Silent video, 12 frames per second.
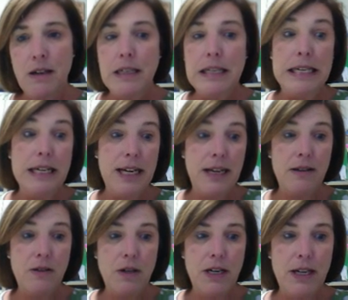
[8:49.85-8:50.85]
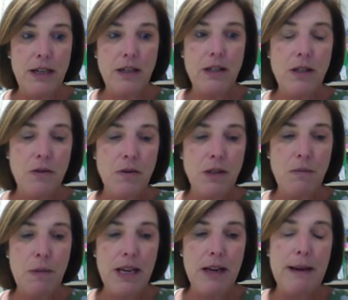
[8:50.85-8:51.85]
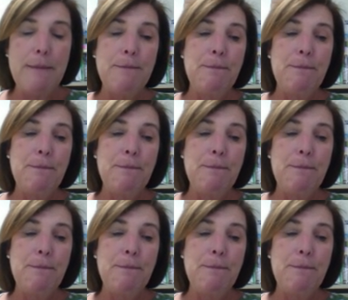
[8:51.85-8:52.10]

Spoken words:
DNA strand, so to speak.